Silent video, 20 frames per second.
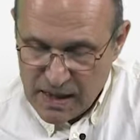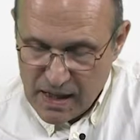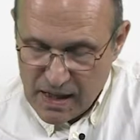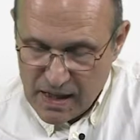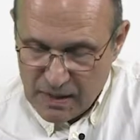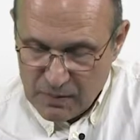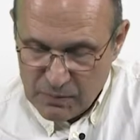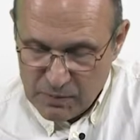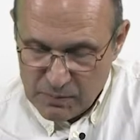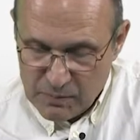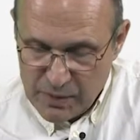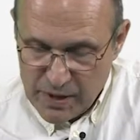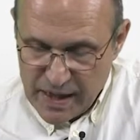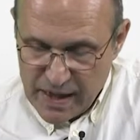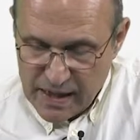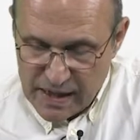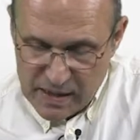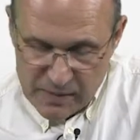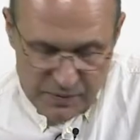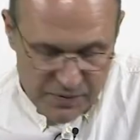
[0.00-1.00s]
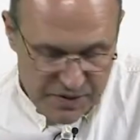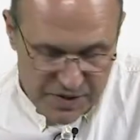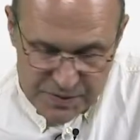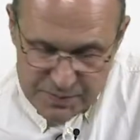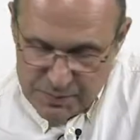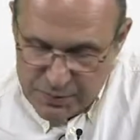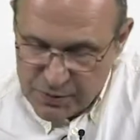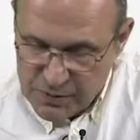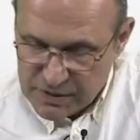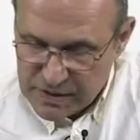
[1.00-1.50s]
I will break up this
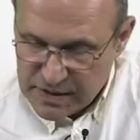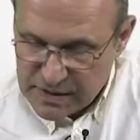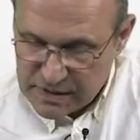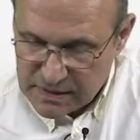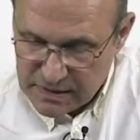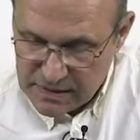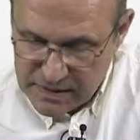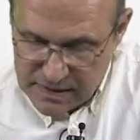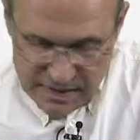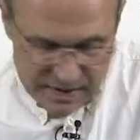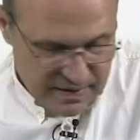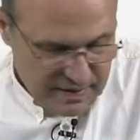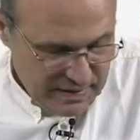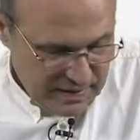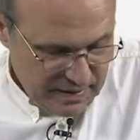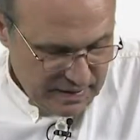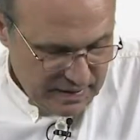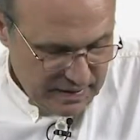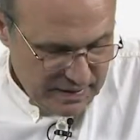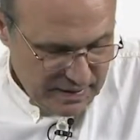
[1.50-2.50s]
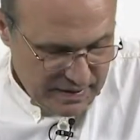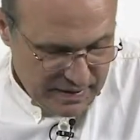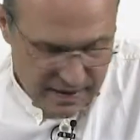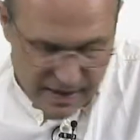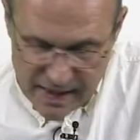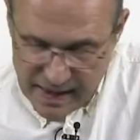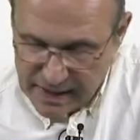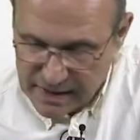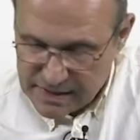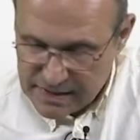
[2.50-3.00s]
product. This is
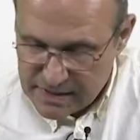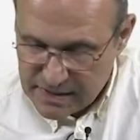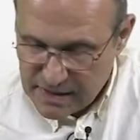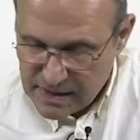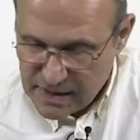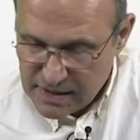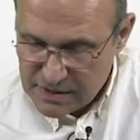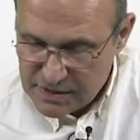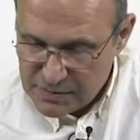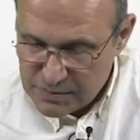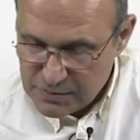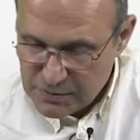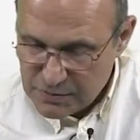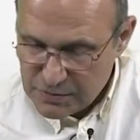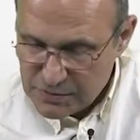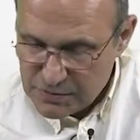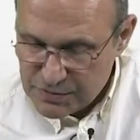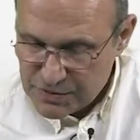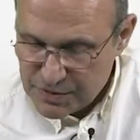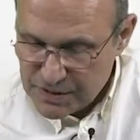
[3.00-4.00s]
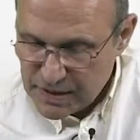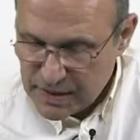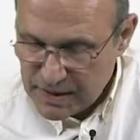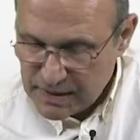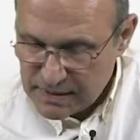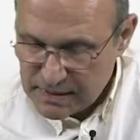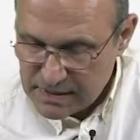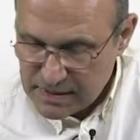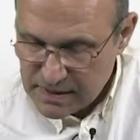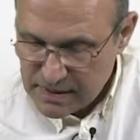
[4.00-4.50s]
X transpose
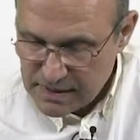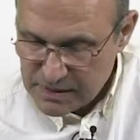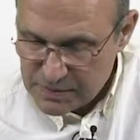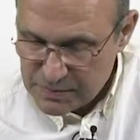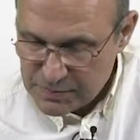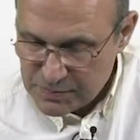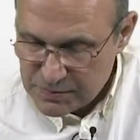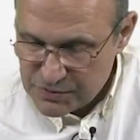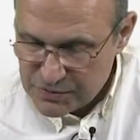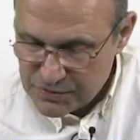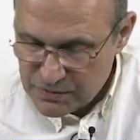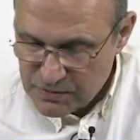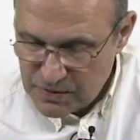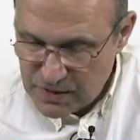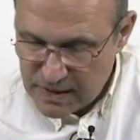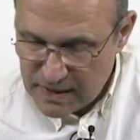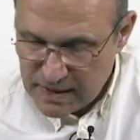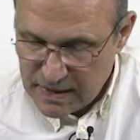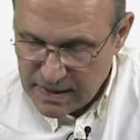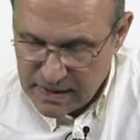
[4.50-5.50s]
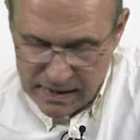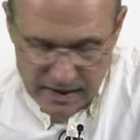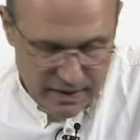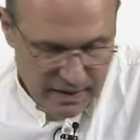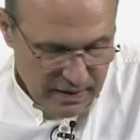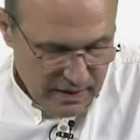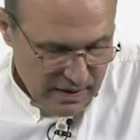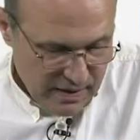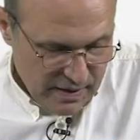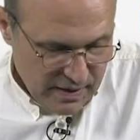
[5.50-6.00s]
A transpose Y.